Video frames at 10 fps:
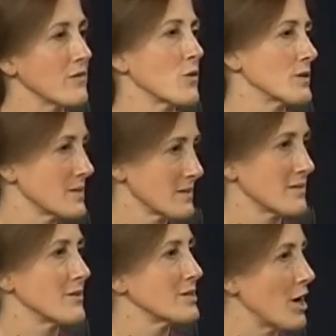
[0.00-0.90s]
and of course,
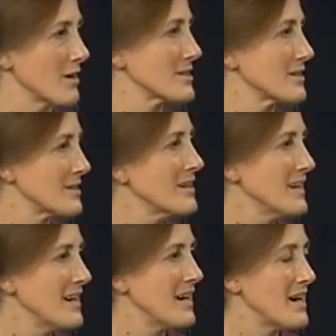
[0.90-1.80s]
their doctor. Mm
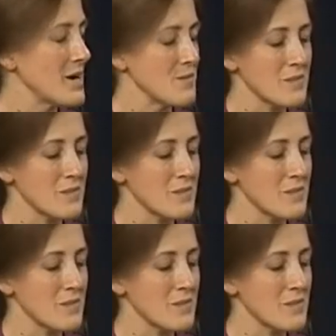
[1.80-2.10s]
-hmm. um,